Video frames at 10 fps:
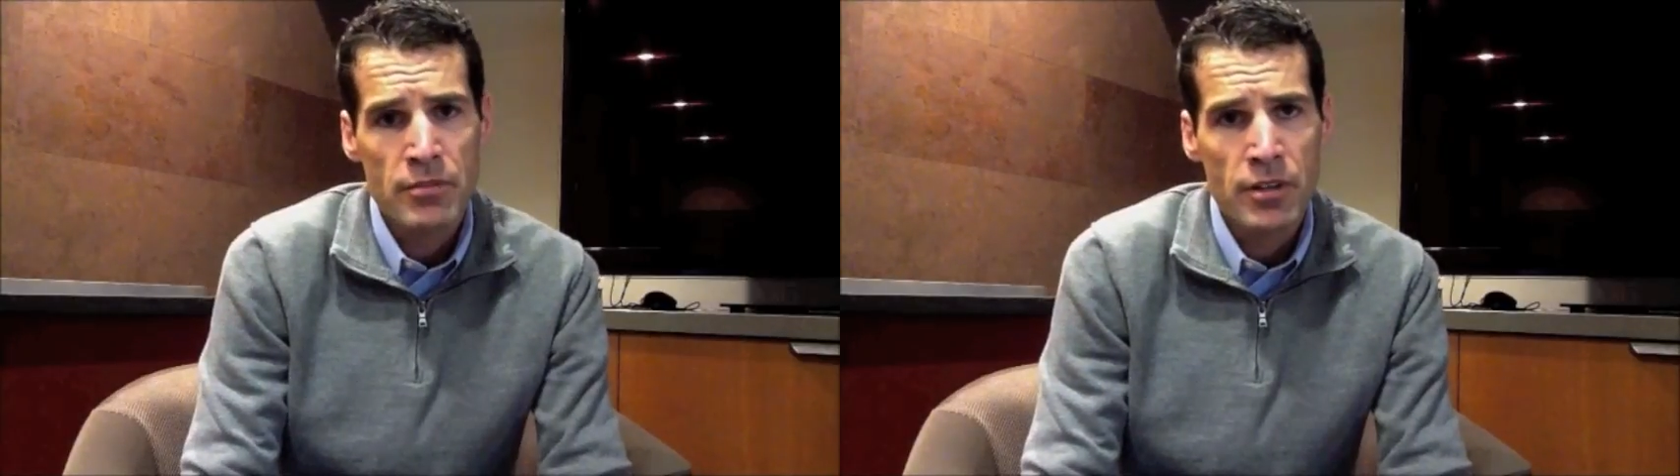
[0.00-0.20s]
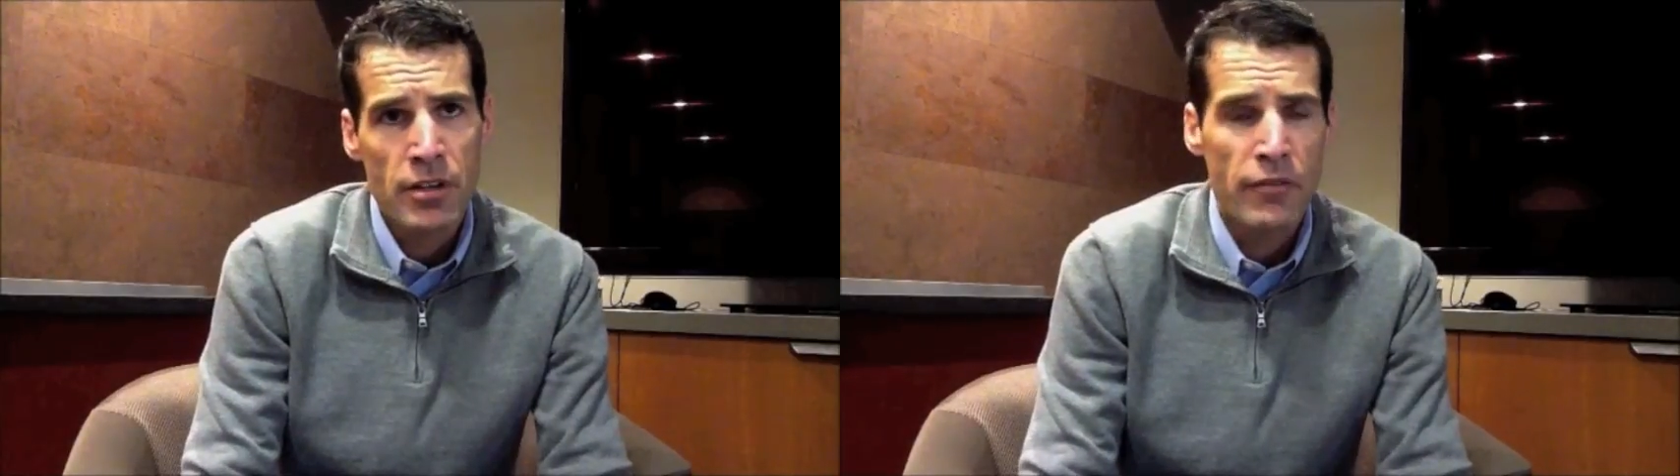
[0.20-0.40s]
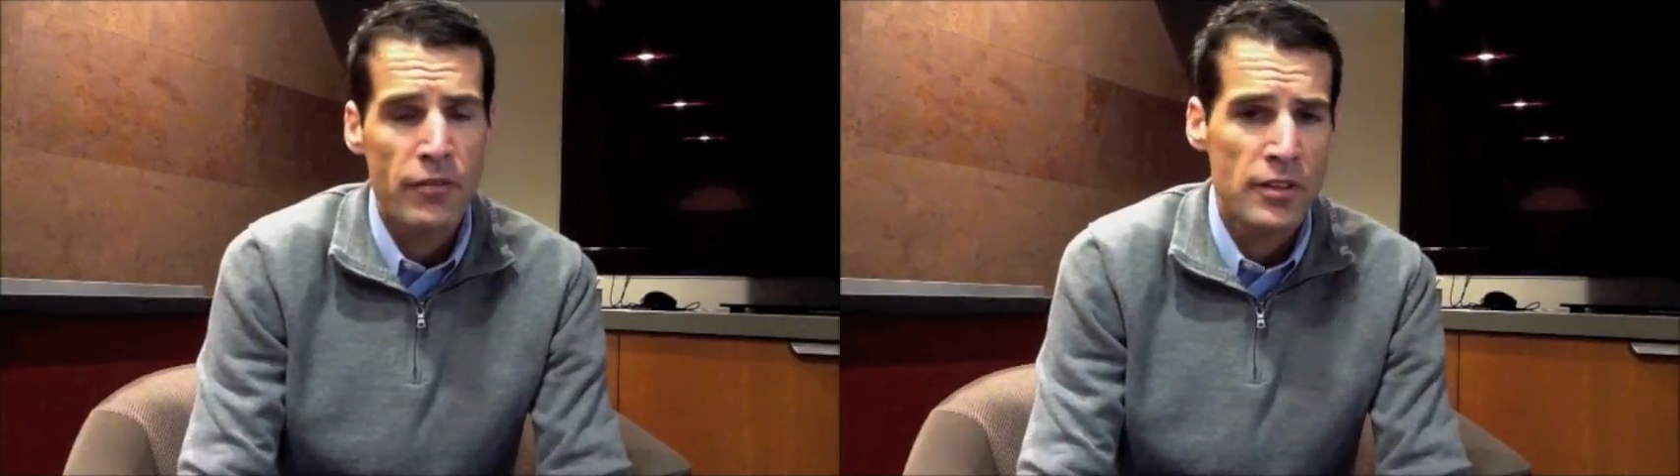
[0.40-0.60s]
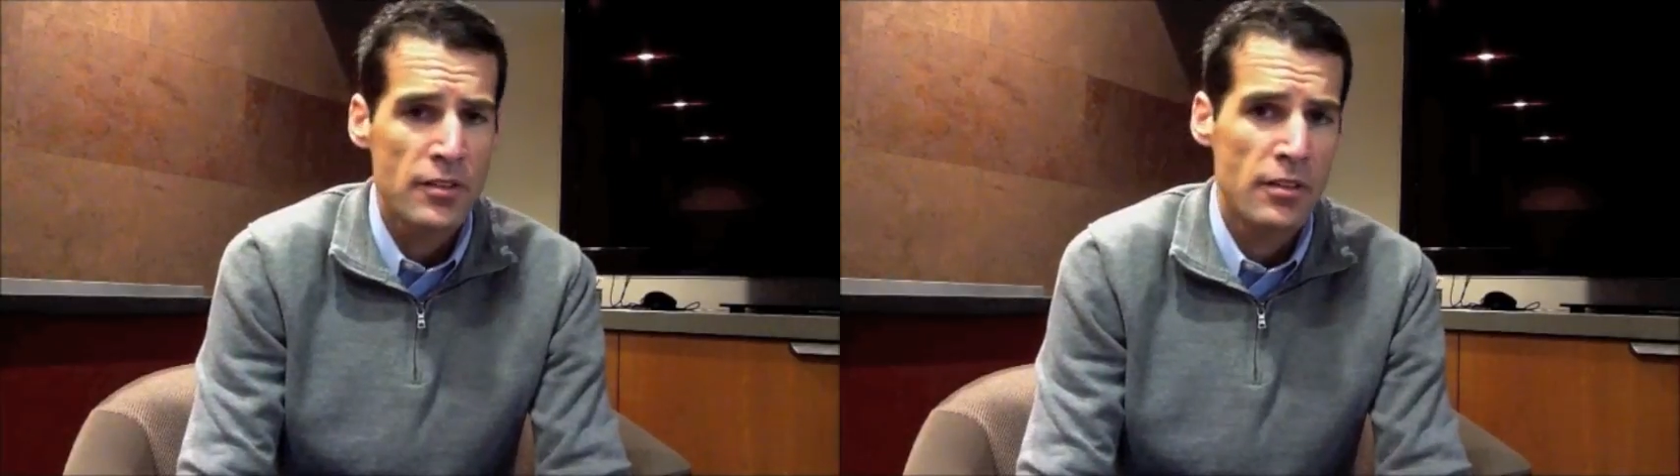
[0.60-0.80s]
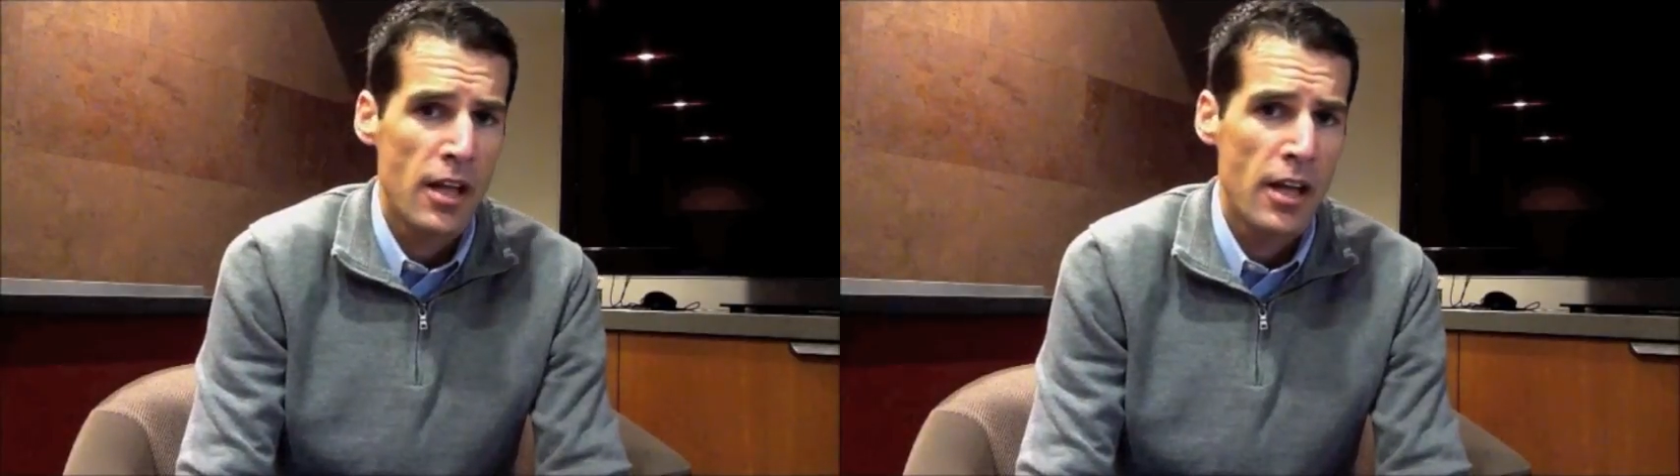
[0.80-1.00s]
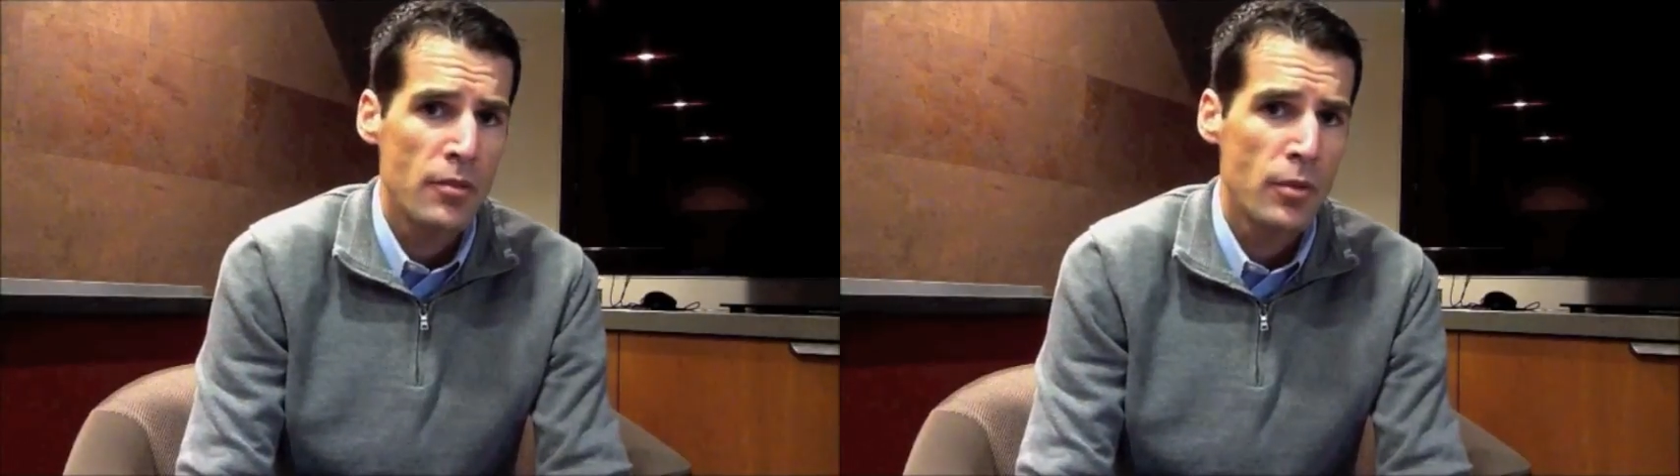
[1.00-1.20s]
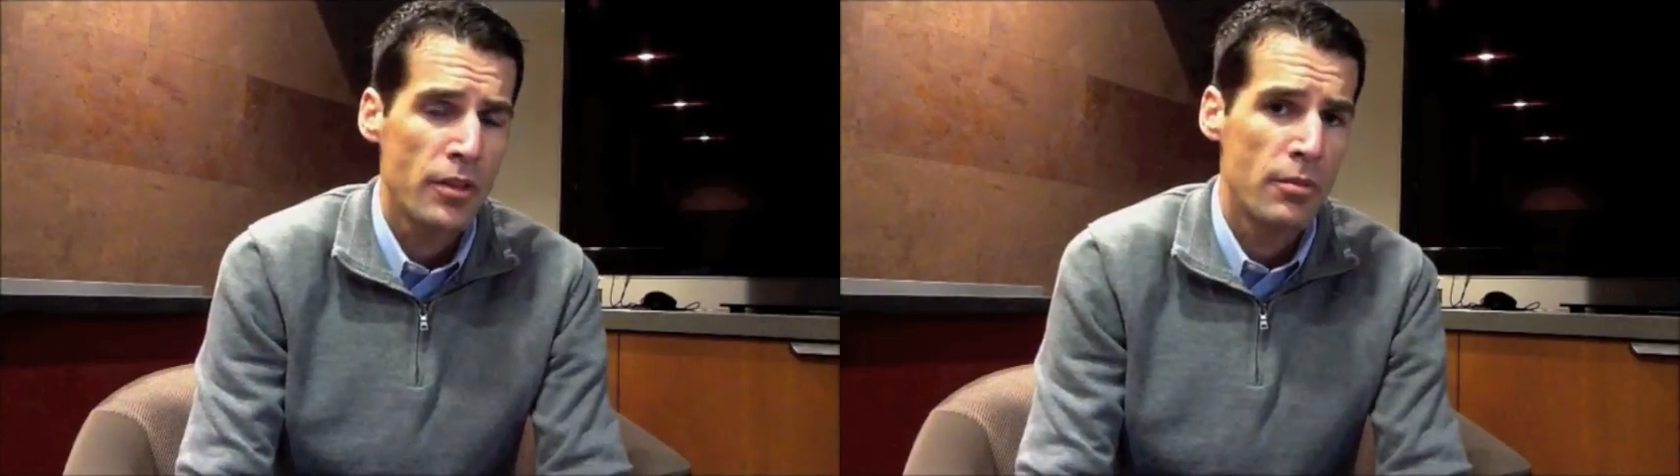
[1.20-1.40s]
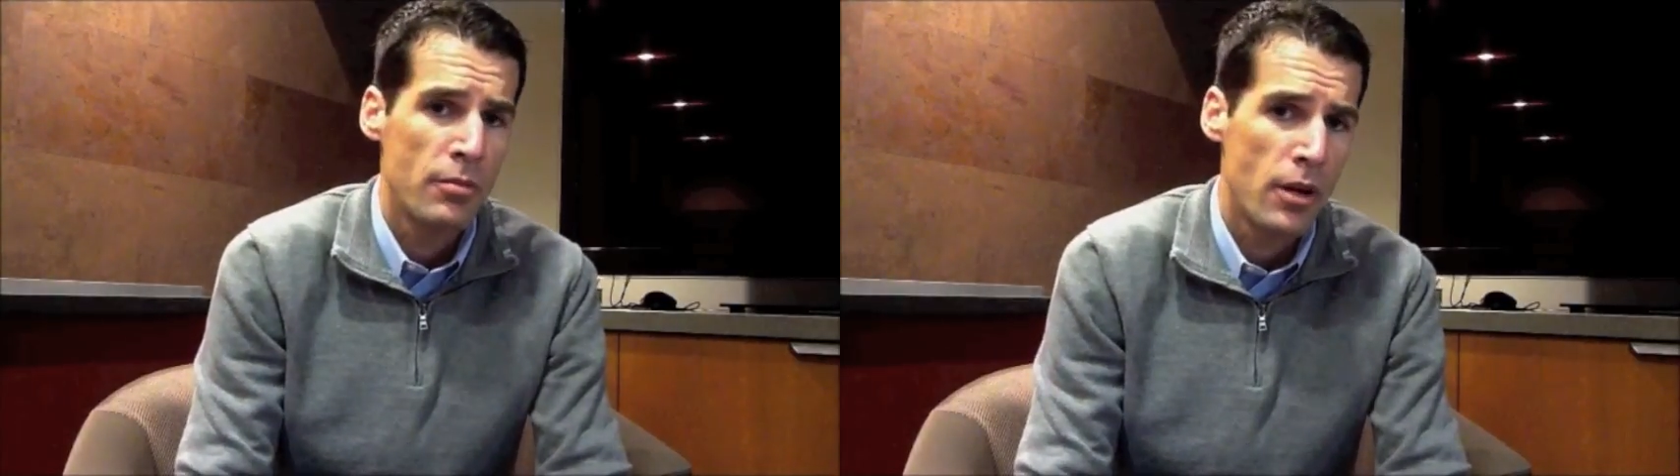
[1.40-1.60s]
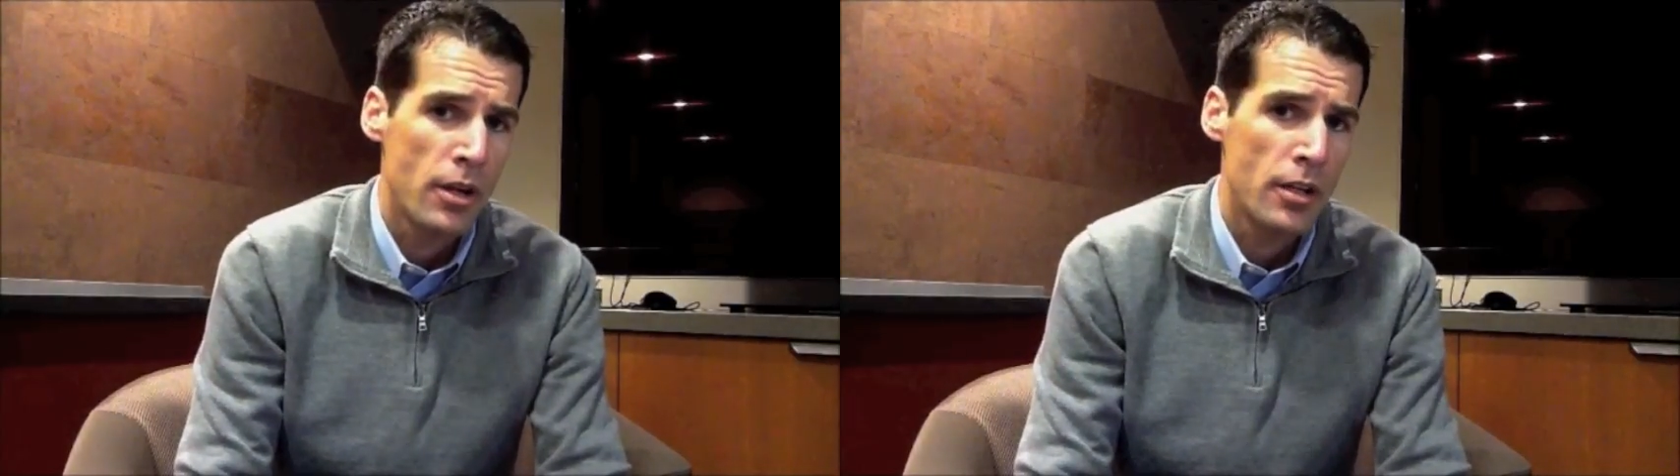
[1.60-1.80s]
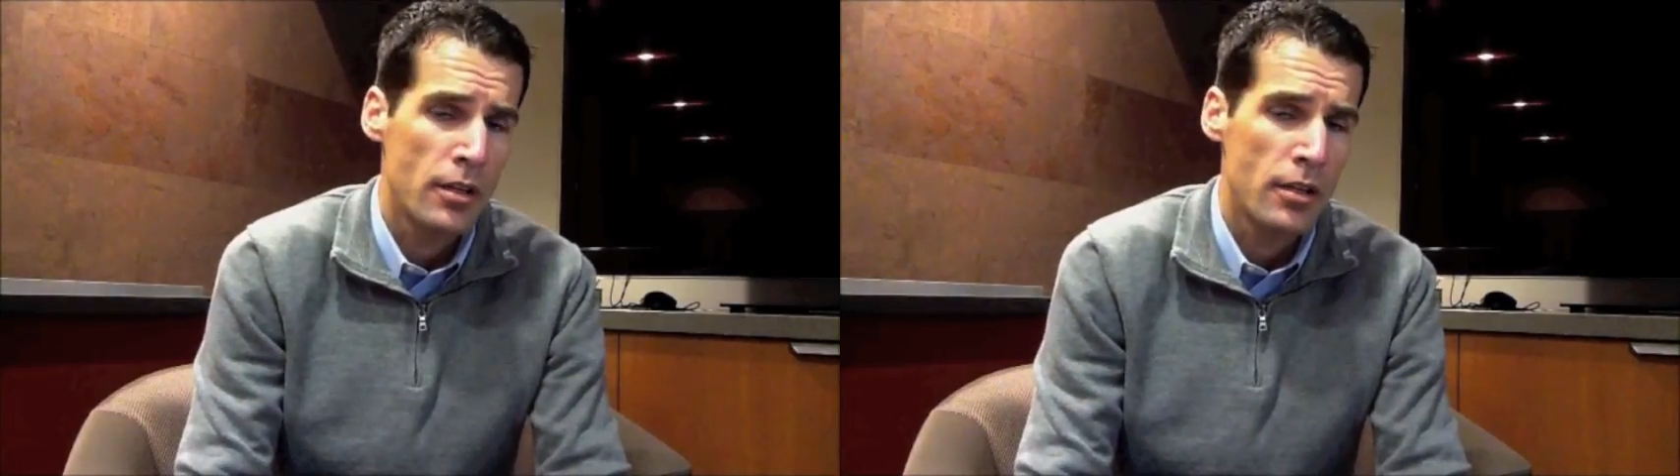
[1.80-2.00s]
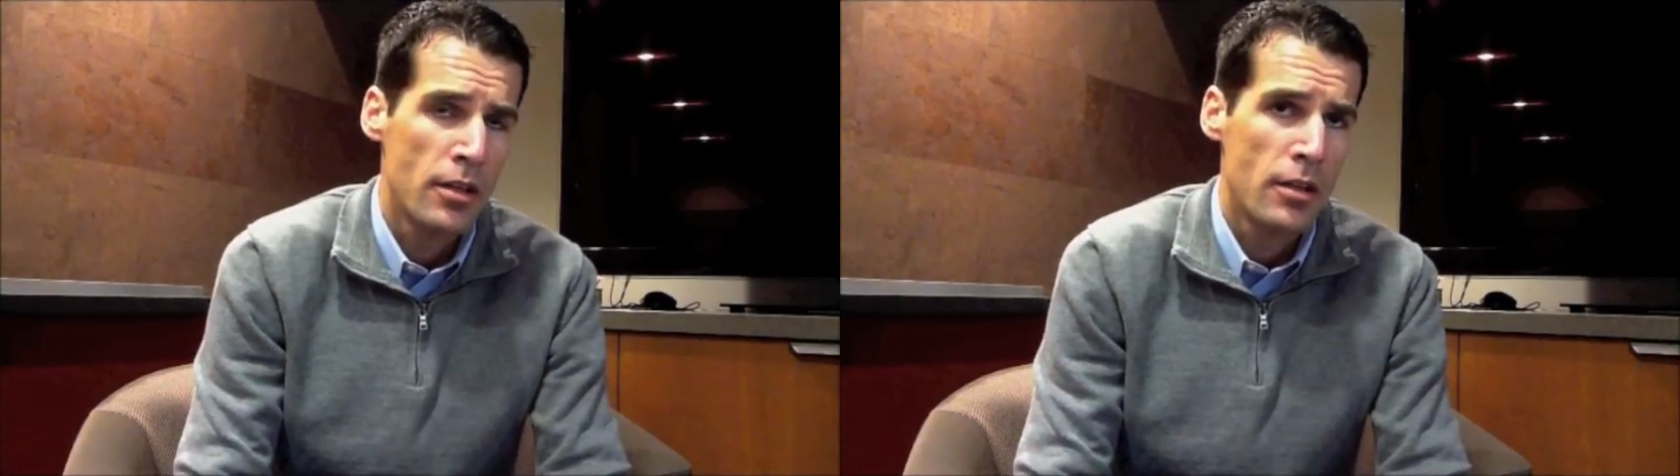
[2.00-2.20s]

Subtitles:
demographics align with the market